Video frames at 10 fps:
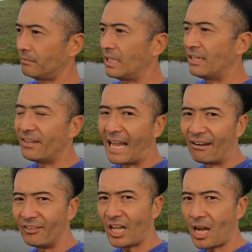TV
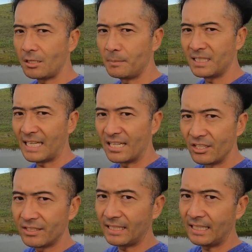advertisements
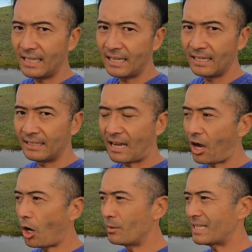that you see
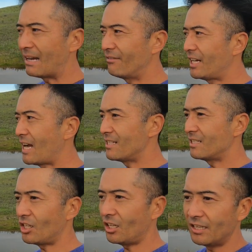that always
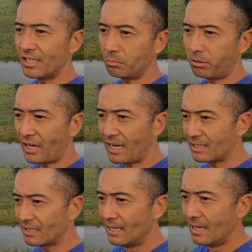advertises all of these
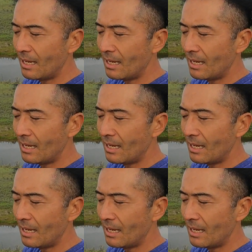products,